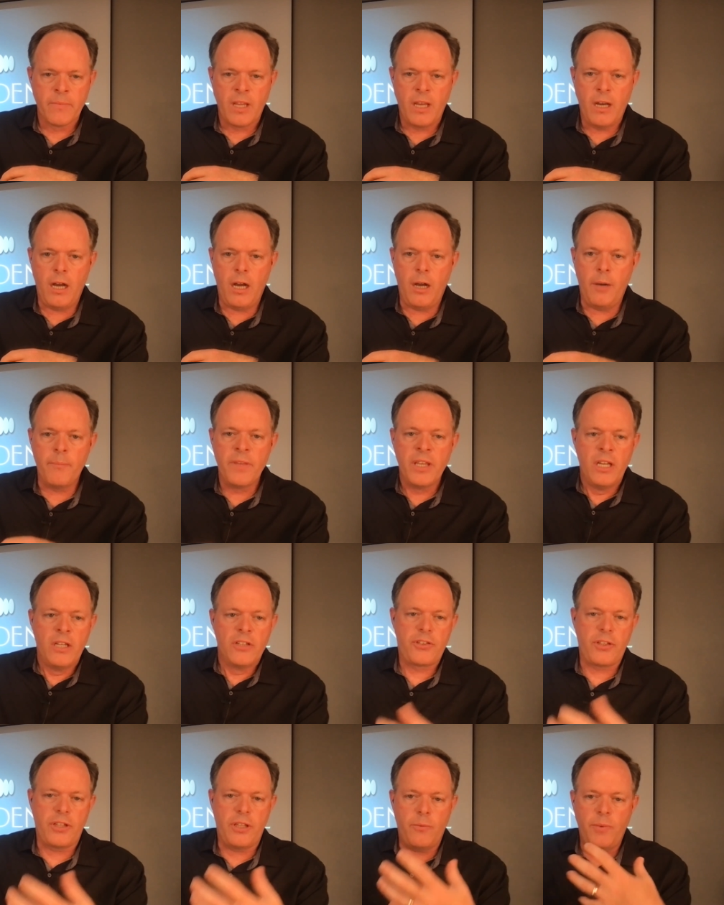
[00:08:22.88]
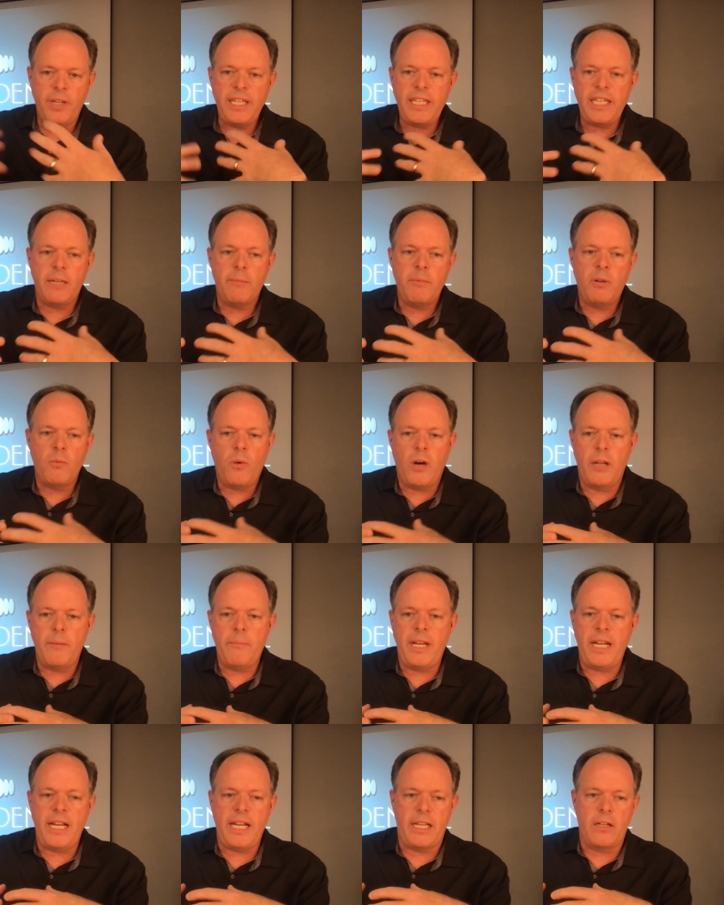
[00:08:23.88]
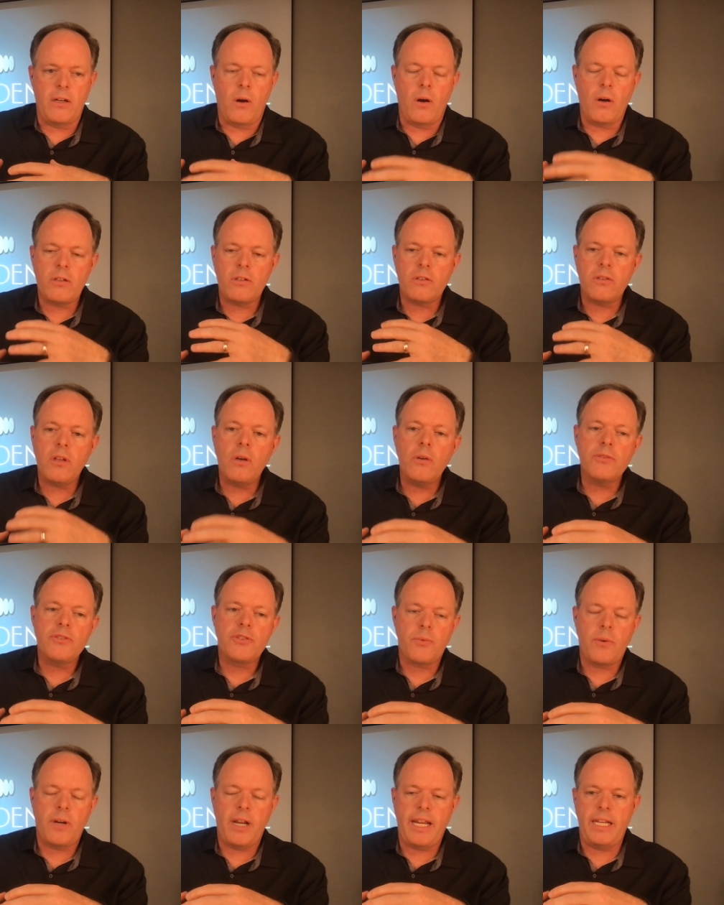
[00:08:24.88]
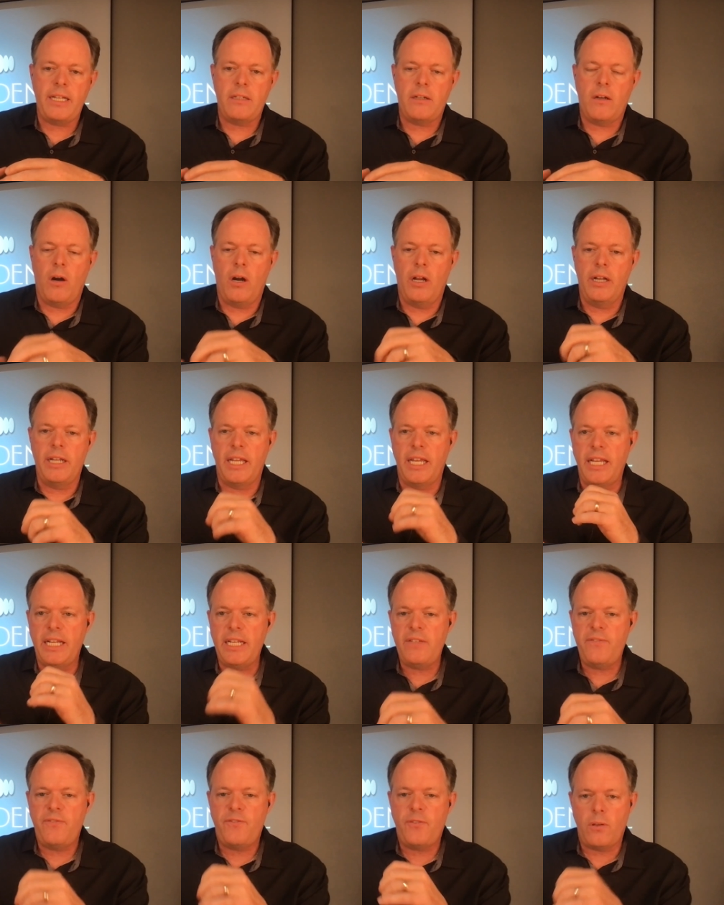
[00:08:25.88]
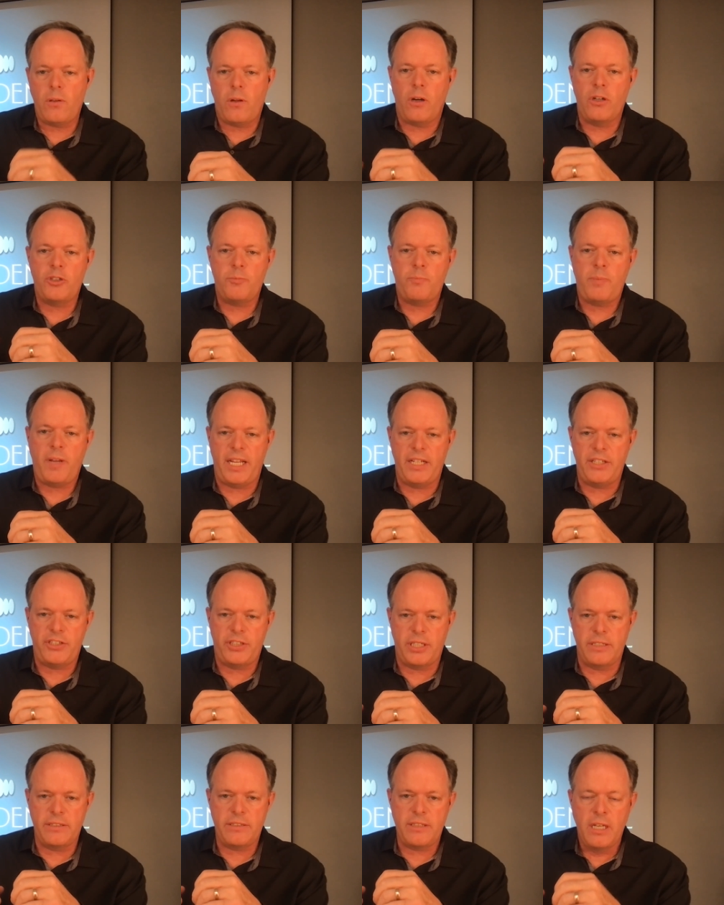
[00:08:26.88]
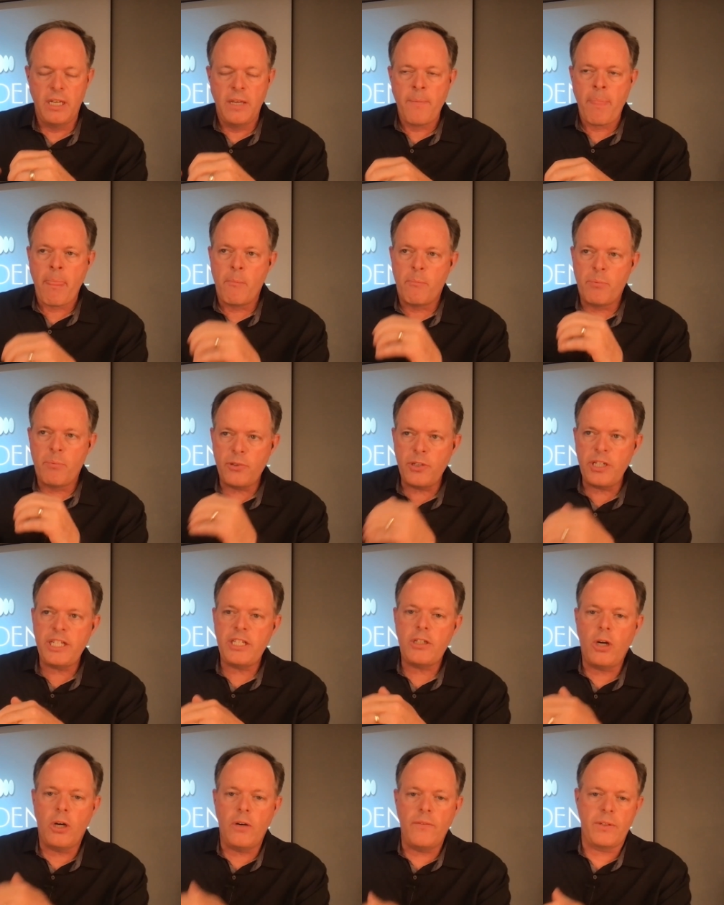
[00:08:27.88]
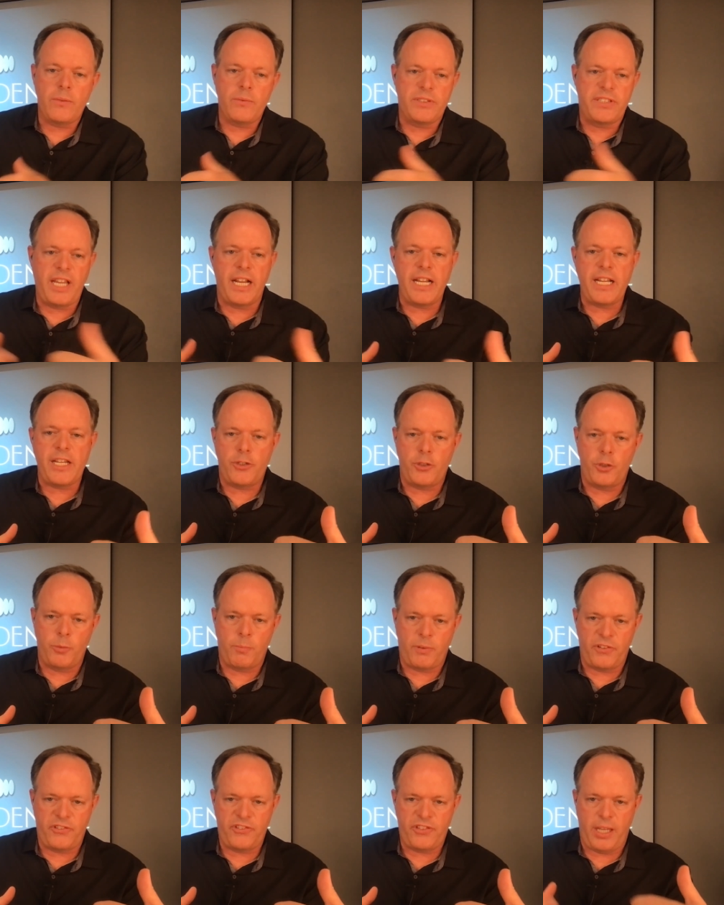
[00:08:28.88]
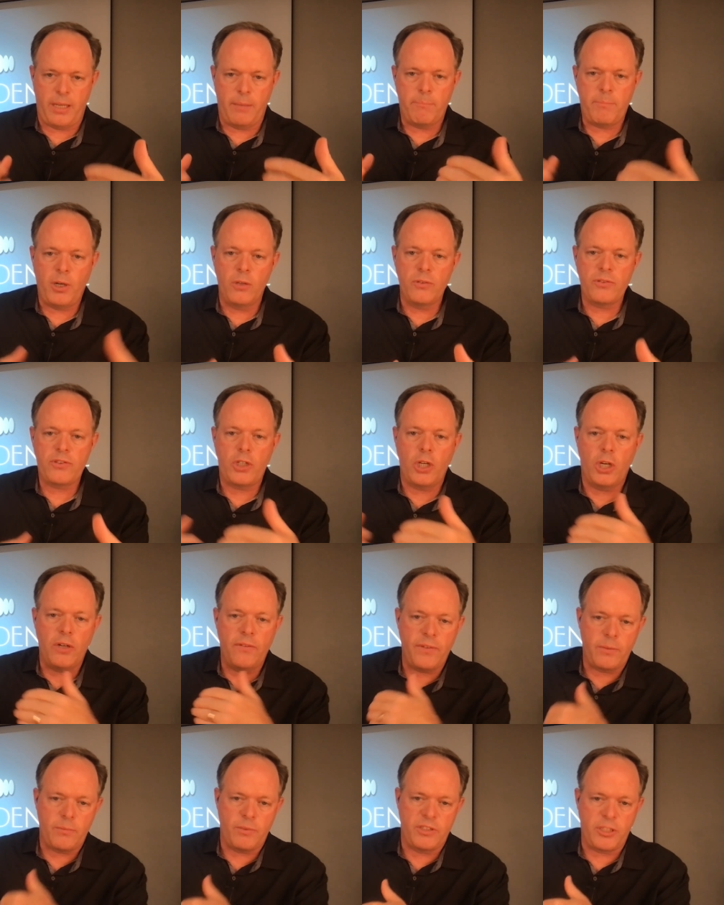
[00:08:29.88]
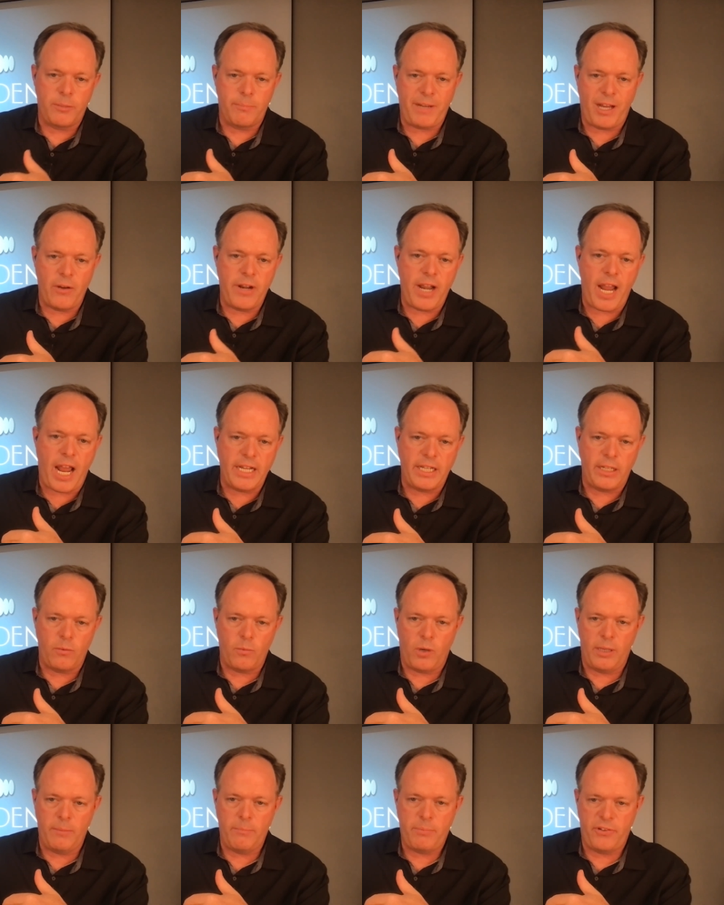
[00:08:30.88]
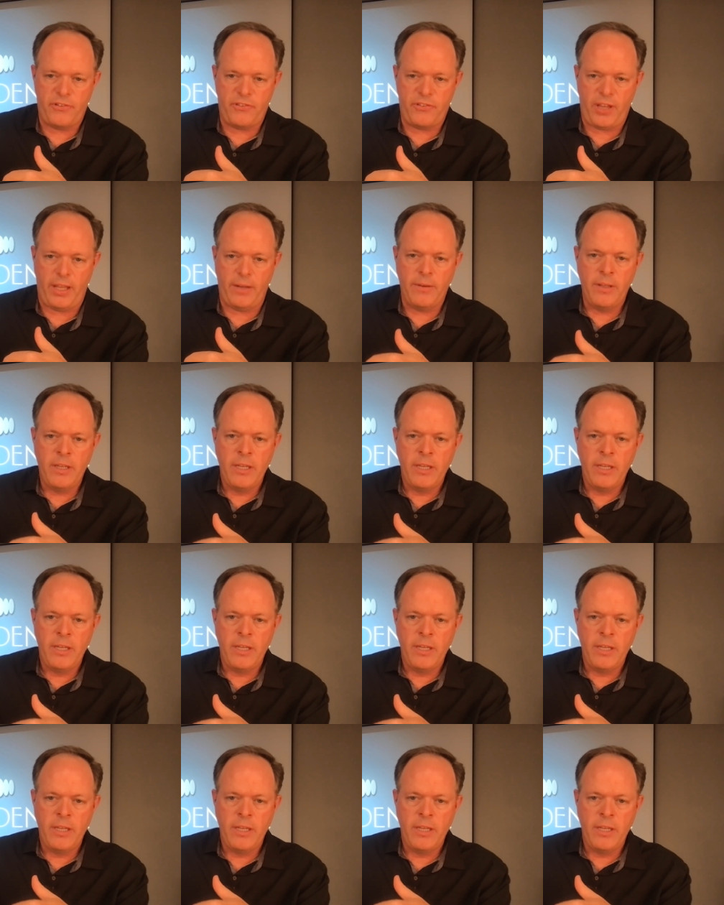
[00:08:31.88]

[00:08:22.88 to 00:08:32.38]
So then we get them in one meeting, and our close rate on any full arch patient pre-COVID was 82%. Post-COVID was about 91%.